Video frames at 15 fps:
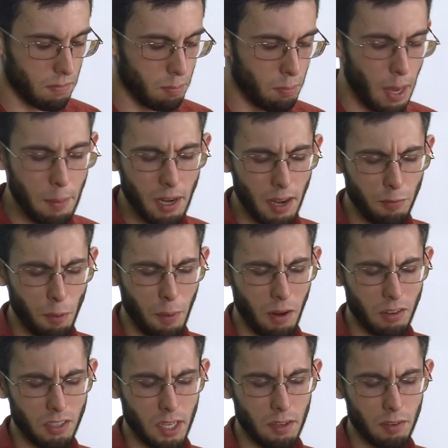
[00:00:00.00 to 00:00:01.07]
maybe not for
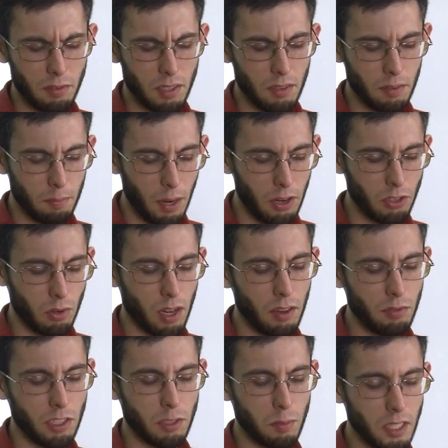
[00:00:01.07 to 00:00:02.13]

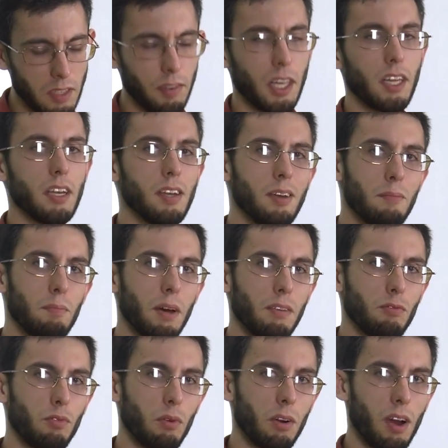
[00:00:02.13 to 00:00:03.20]
Parasaurolophus specifically,
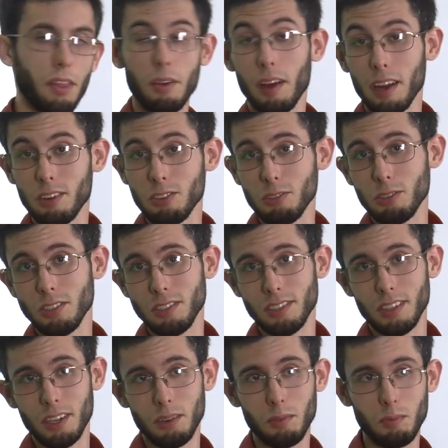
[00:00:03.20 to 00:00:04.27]
but for other hadrosaurs,
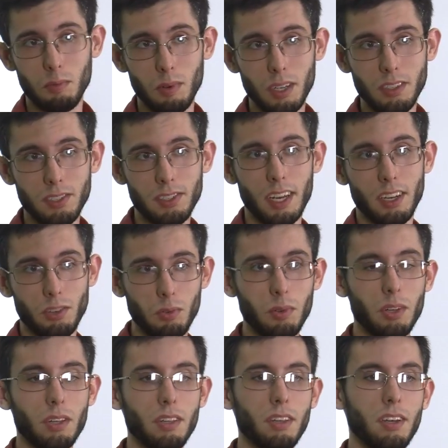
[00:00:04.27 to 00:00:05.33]
there was
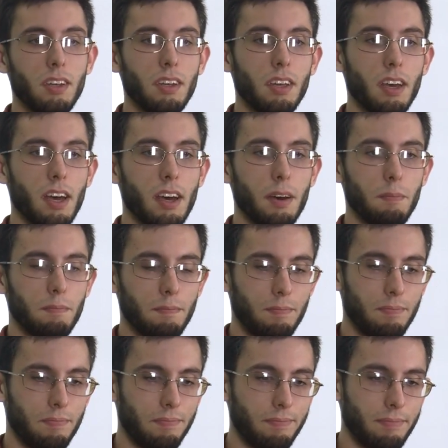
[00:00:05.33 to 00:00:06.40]
sexual um,
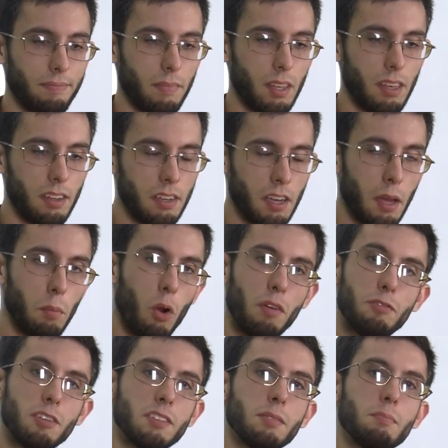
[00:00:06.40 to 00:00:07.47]

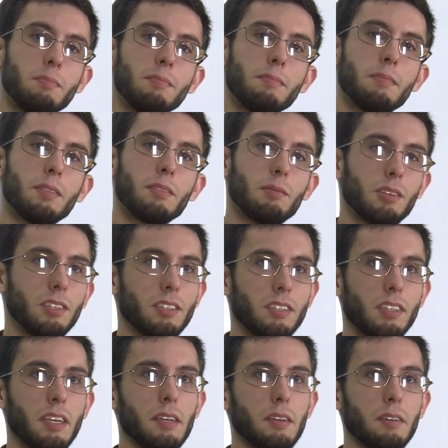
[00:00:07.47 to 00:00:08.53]
dimorphism, which is to
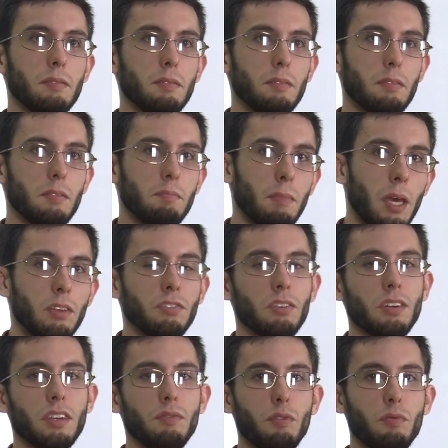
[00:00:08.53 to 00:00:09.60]
say males
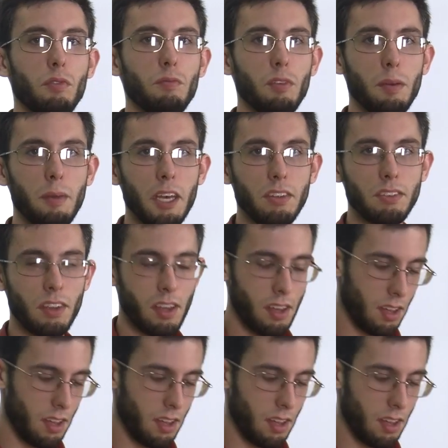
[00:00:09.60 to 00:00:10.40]
look different from females.